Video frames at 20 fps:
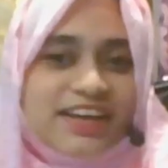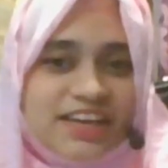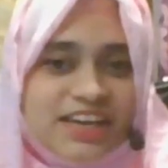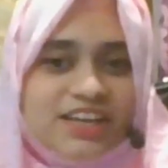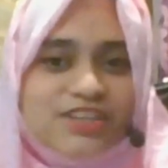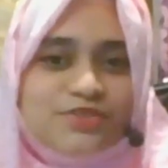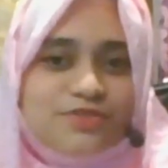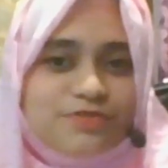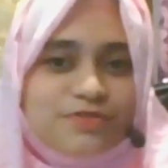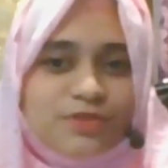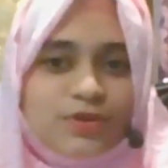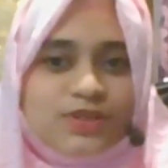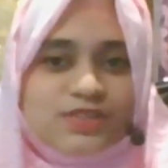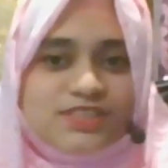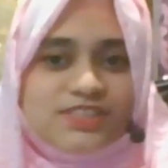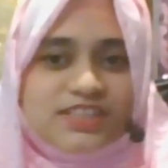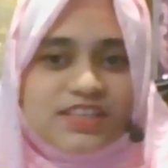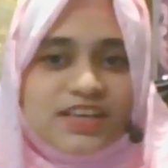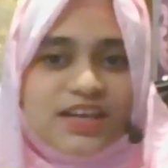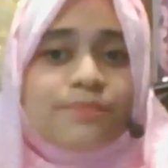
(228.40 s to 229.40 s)
key to
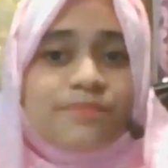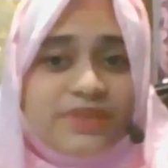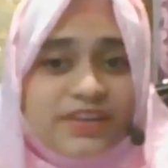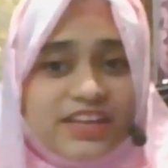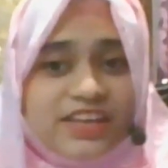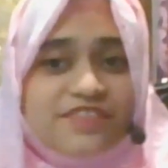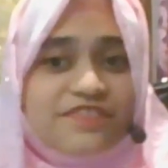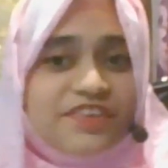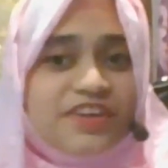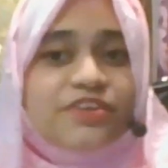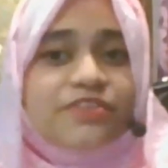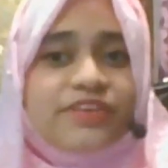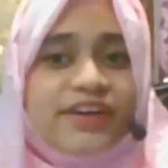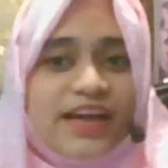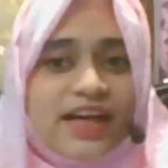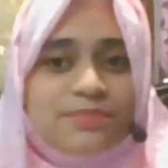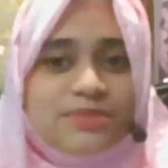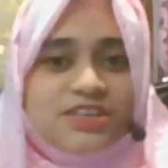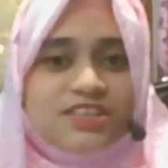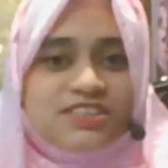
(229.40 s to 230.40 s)
fluency. Believe in your
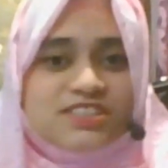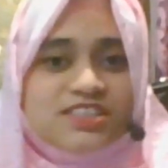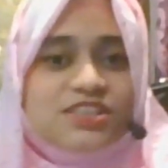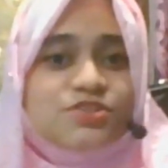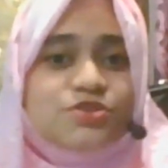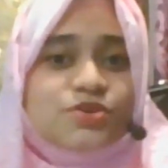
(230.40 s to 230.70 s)
ability